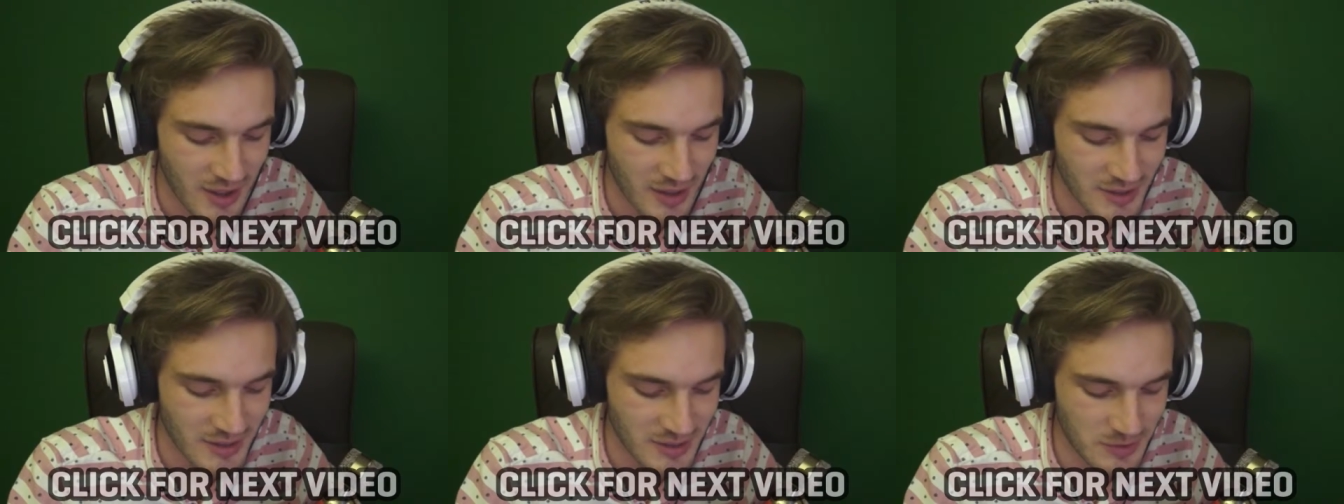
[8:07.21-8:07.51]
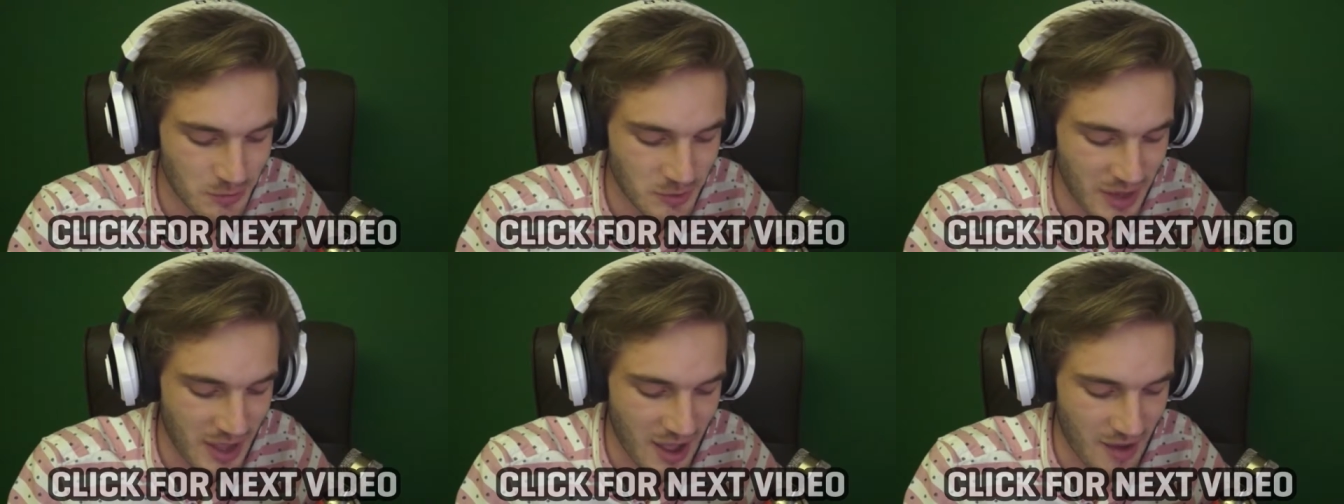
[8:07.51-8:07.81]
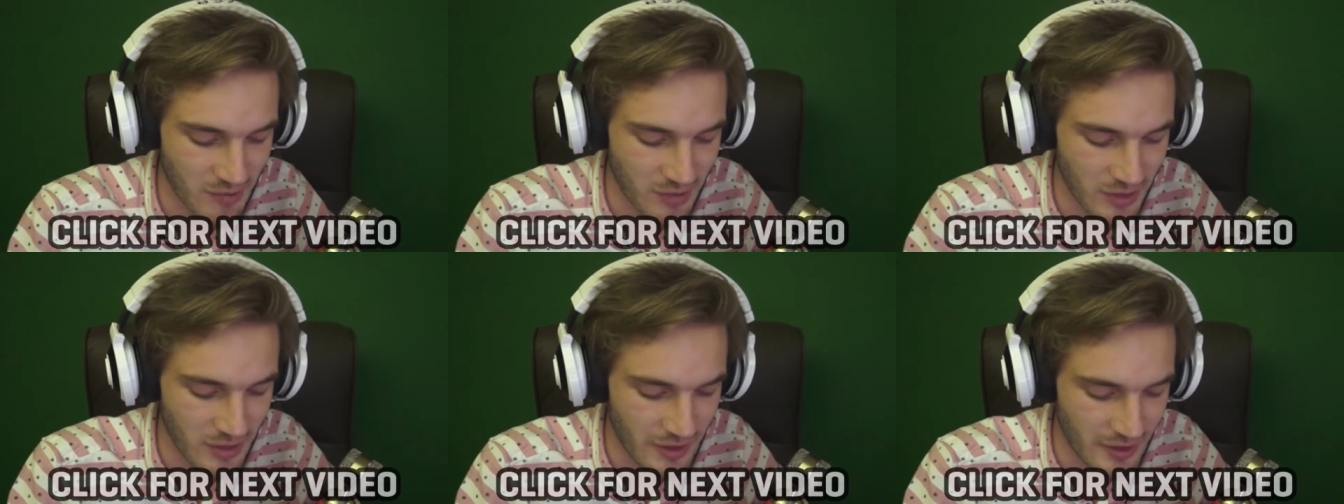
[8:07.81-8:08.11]
did we have
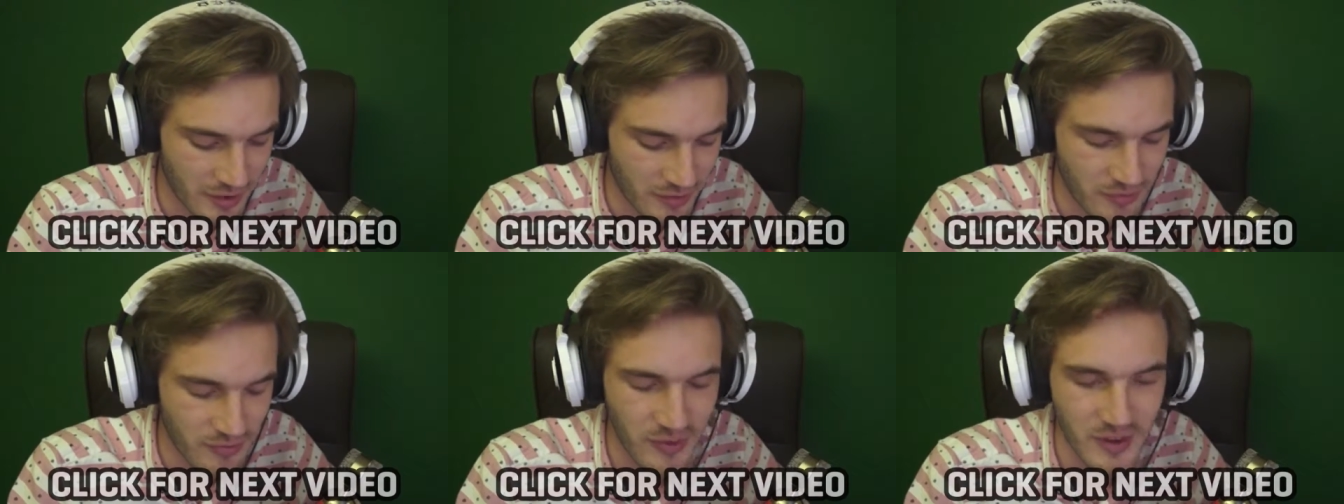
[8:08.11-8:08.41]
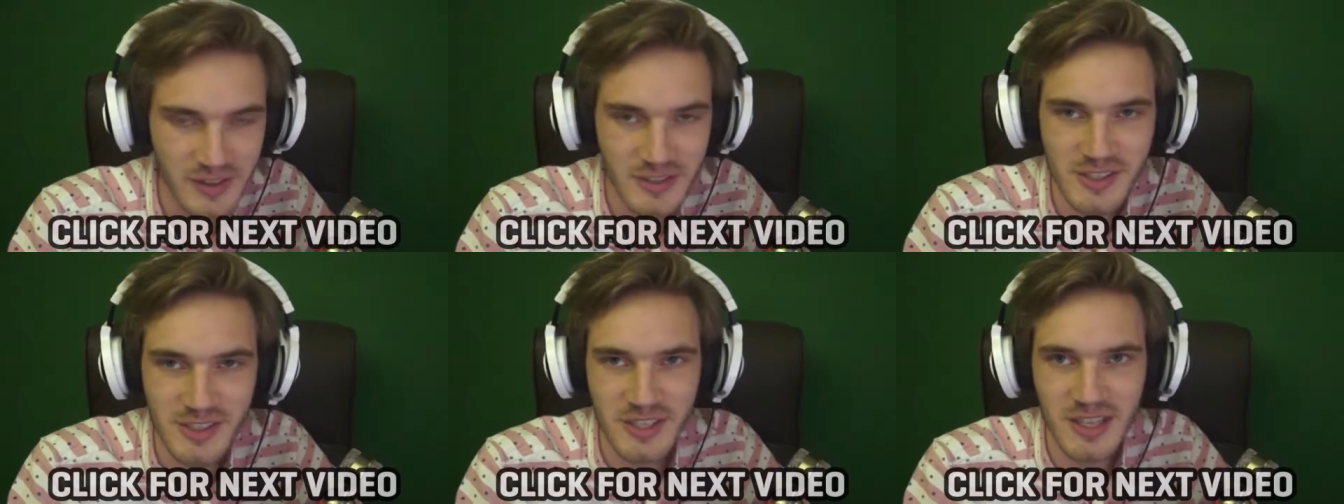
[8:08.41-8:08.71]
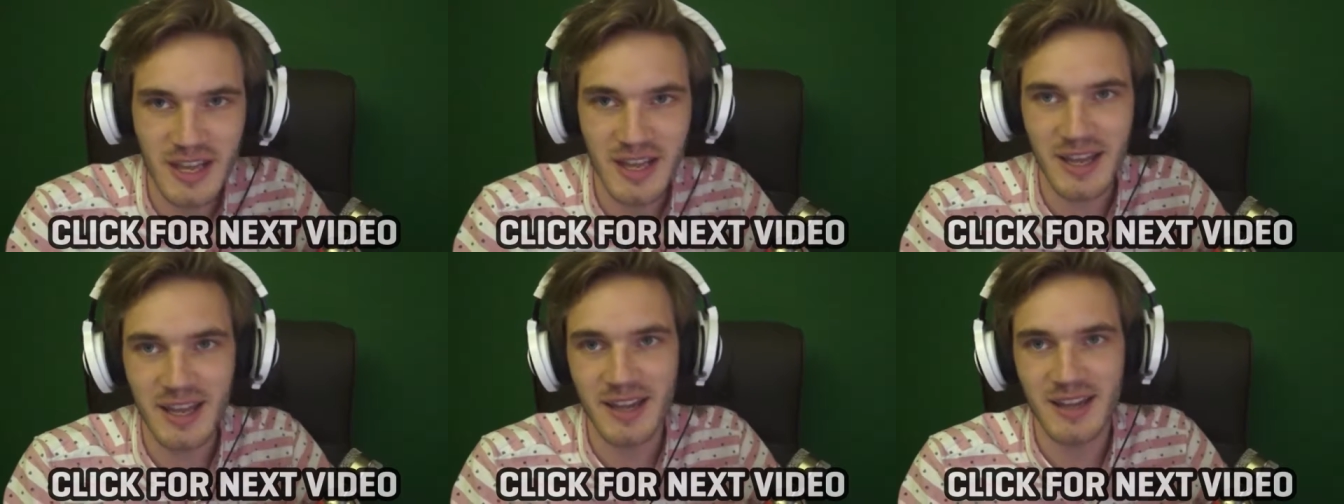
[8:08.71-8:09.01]
a lot of fun
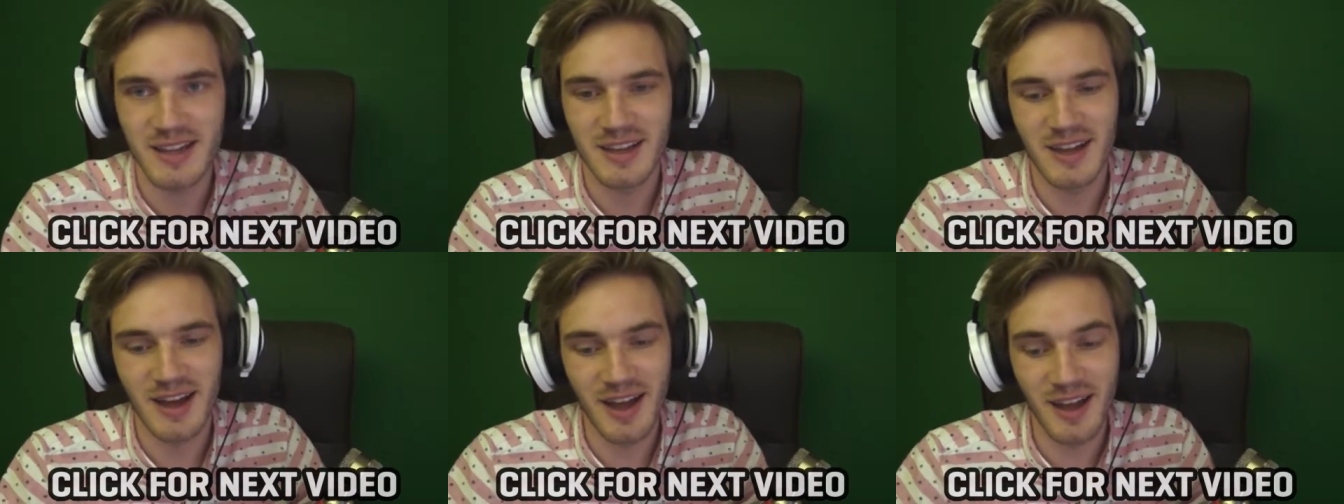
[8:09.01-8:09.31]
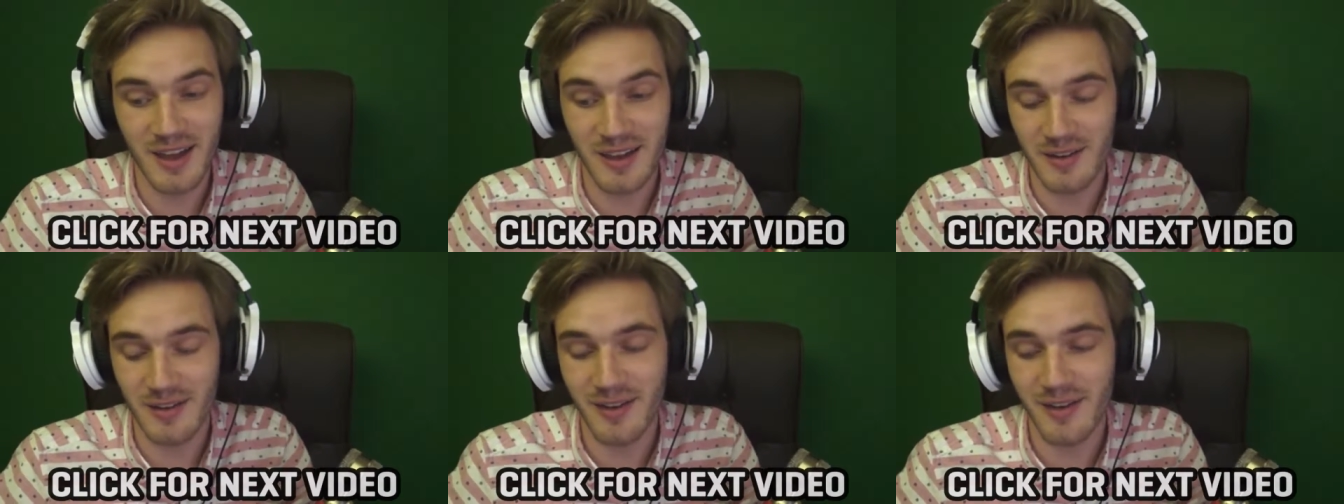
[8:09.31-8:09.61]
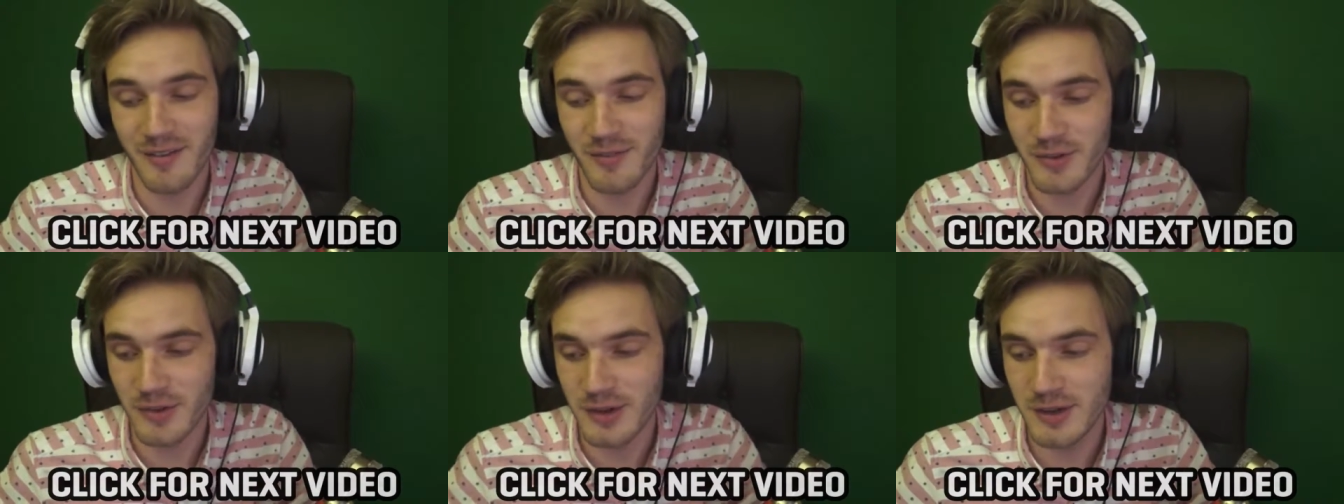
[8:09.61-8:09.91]
today. I had a lot
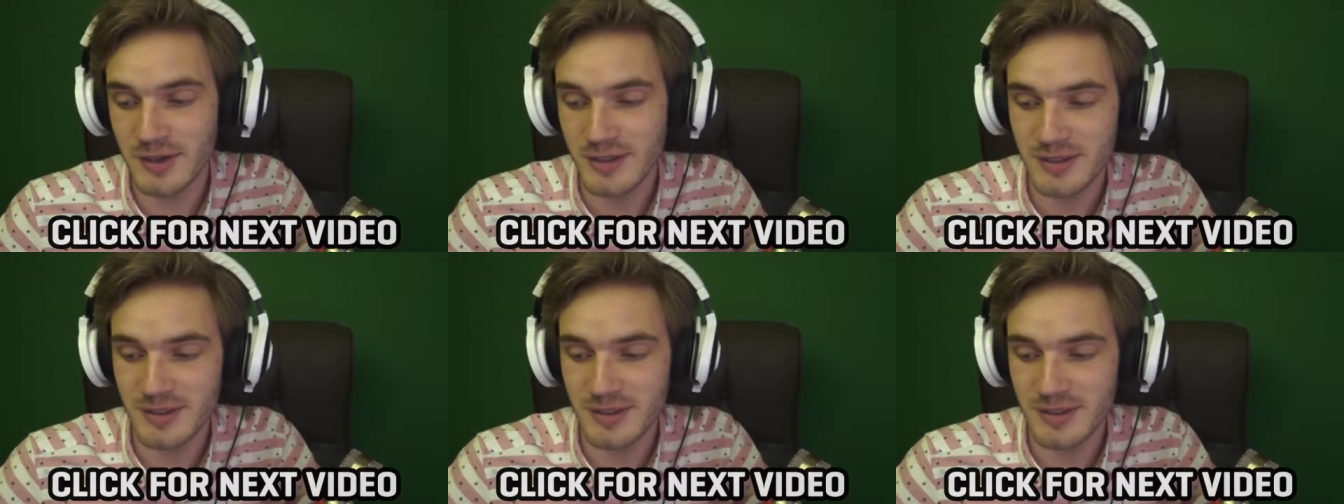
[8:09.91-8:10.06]
of fun.